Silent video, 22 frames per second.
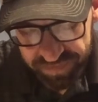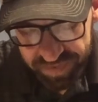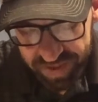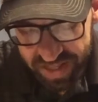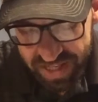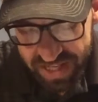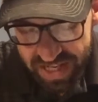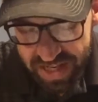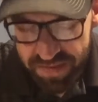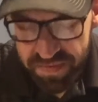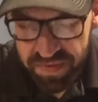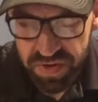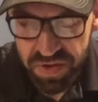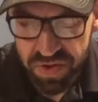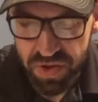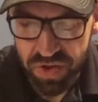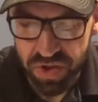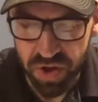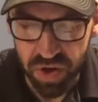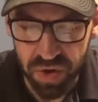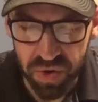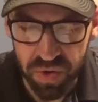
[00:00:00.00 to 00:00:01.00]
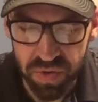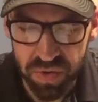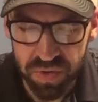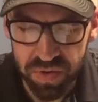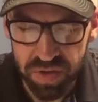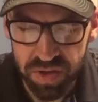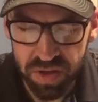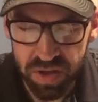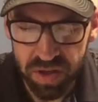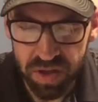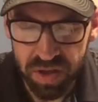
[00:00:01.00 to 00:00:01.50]
even though
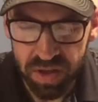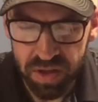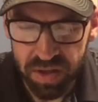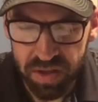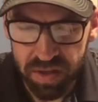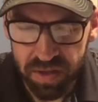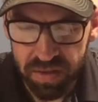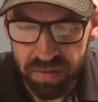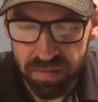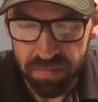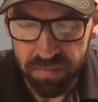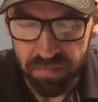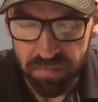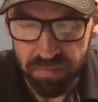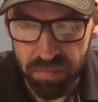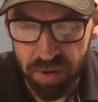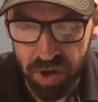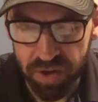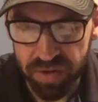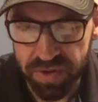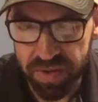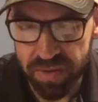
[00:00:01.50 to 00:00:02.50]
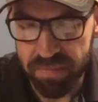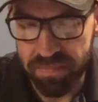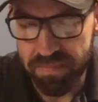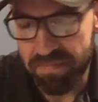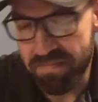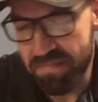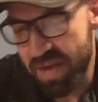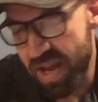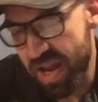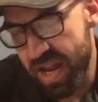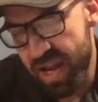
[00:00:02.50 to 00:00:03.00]
Martha
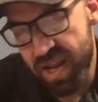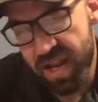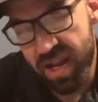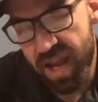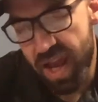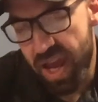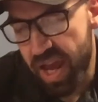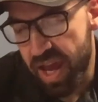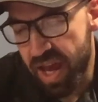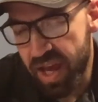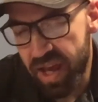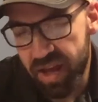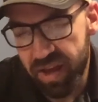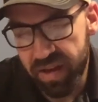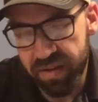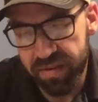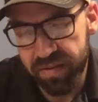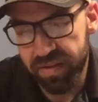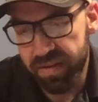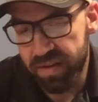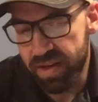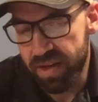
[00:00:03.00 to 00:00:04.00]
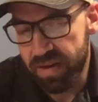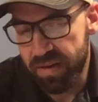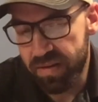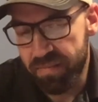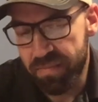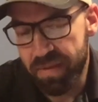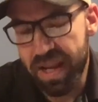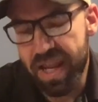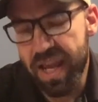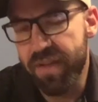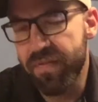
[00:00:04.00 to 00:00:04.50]
may
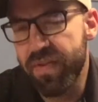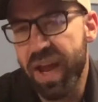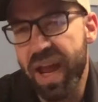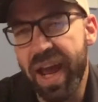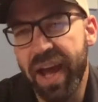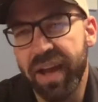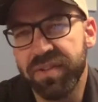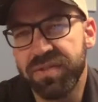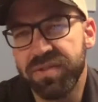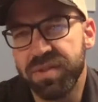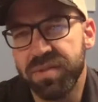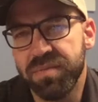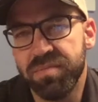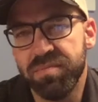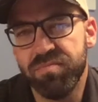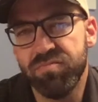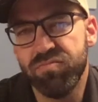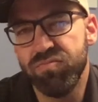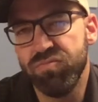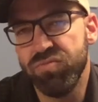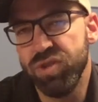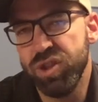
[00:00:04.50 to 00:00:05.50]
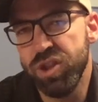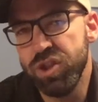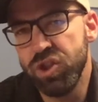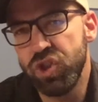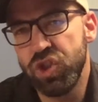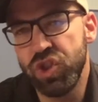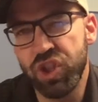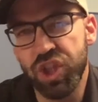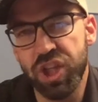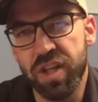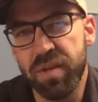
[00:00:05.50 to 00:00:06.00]
have had some
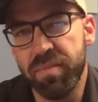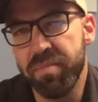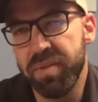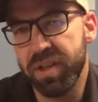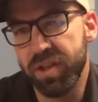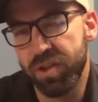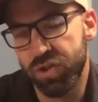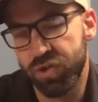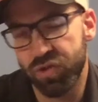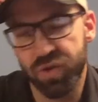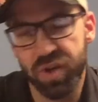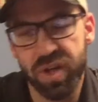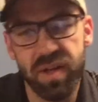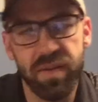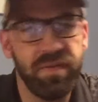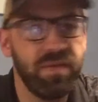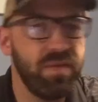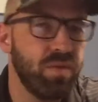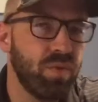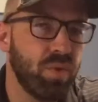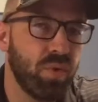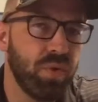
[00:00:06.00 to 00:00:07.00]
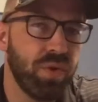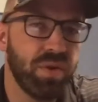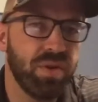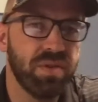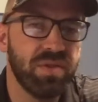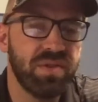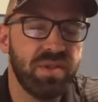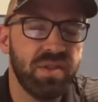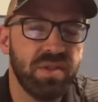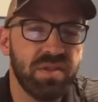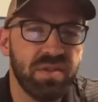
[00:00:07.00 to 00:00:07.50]
legitimate grief toward her
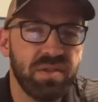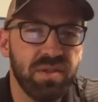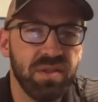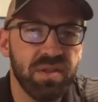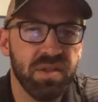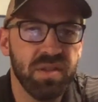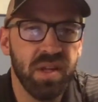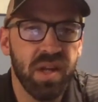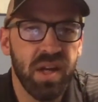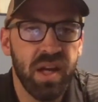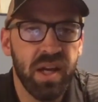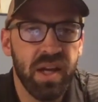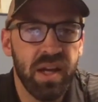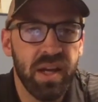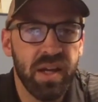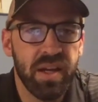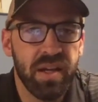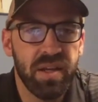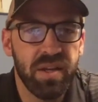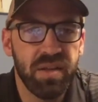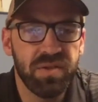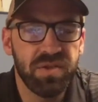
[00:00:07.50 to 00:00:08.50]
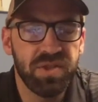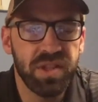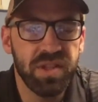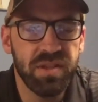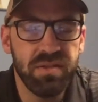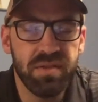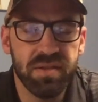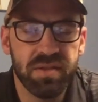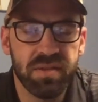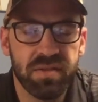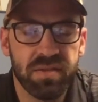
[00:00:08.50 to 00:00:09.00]
sister,
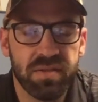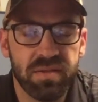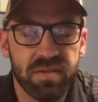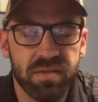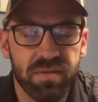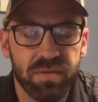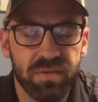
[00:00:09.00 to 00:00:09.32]
Jesus